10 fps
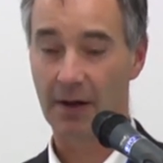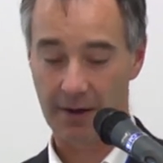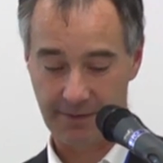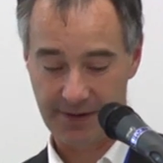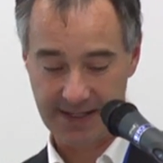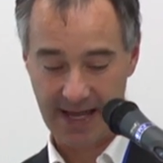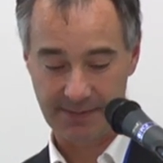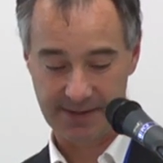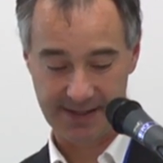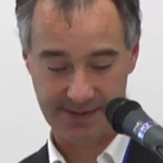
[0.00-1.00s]
of their
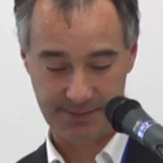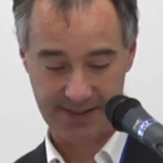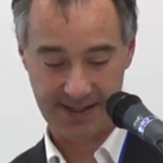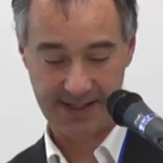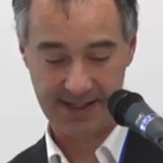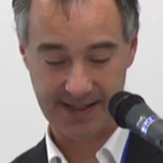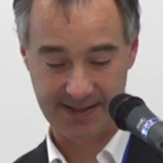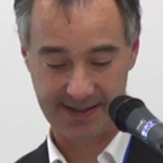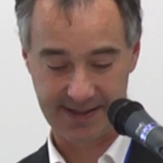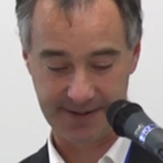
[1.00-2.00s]
neighbours'
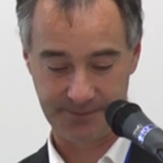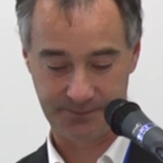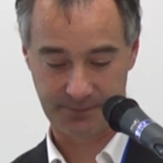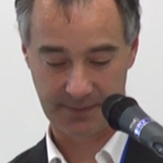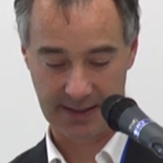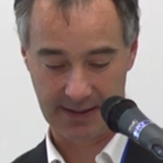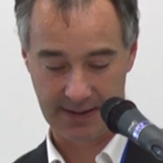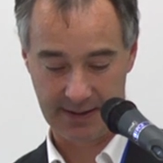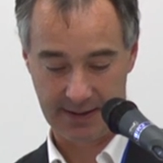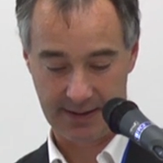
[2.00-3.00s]
positions.
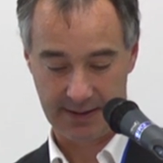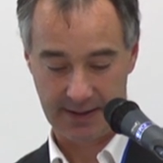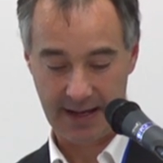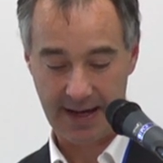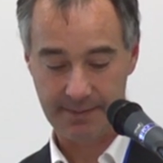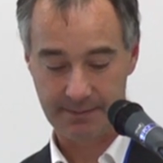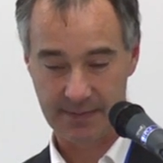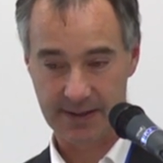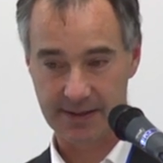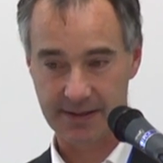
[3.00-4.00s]

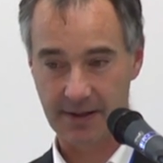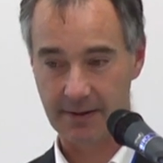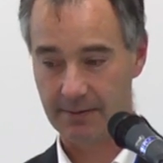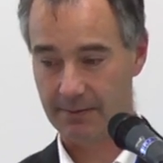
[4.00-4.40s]
So